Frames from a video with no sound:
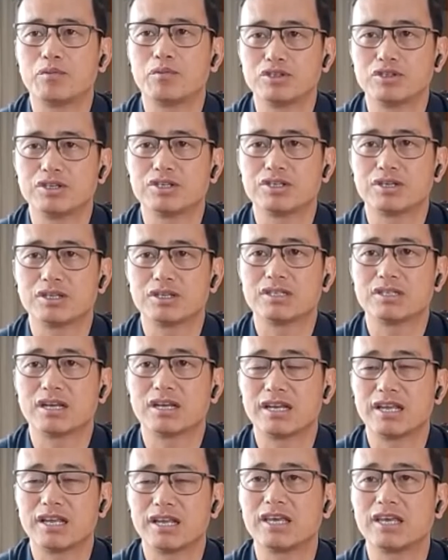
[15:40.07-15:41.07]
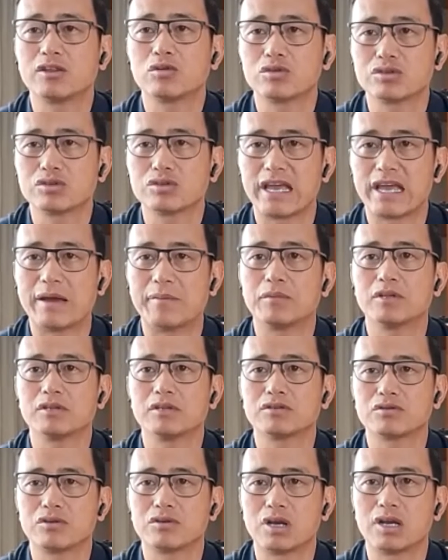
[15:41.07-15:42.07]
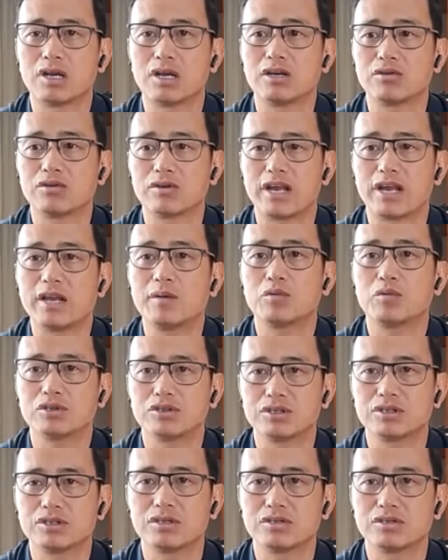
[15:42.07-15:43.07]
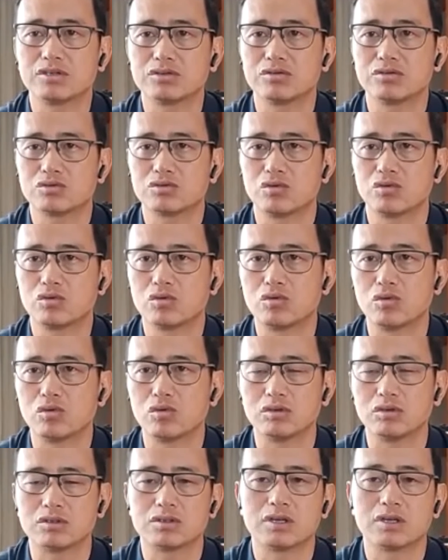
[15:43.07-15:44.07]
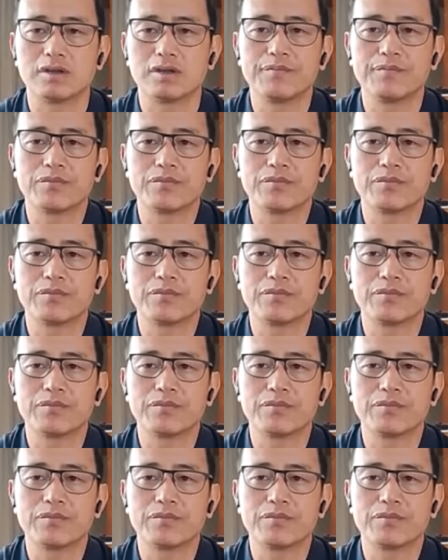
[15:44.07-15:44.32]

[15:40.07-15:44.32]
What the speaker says: positions and taking those gambles to run into right positions to score goals.